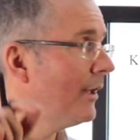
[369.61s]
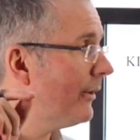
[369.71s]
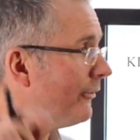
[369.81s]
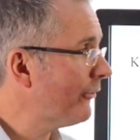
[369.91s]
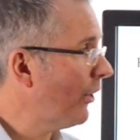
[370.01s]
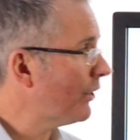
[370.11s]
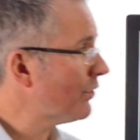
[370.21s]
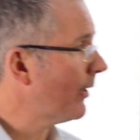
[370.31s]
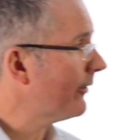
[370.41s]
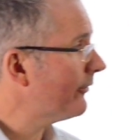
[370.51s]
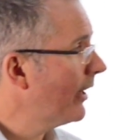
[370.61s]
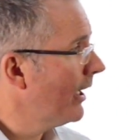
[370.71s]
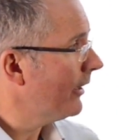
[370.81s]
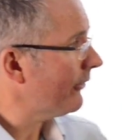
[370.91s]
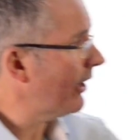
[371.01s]
This has got a choice.
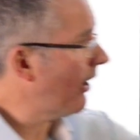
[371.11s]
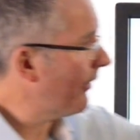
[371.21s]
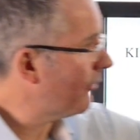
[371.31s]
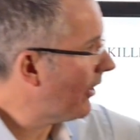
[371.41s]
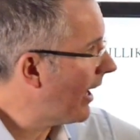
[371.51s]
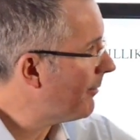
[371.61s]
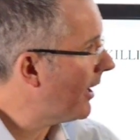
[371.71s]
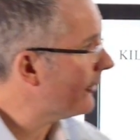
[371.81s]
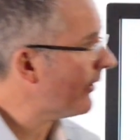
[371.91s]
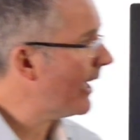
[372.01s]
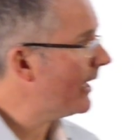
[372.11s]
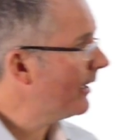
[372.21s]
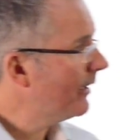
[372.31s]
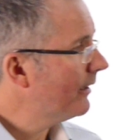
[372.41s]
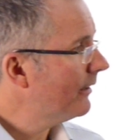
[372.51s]
So you go on the right, might say,
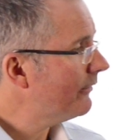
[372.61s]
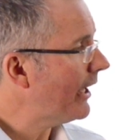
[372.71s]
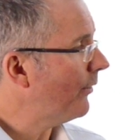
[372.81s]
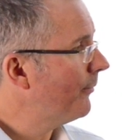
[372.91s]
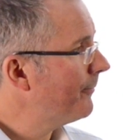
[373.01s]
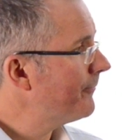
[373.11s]
deal,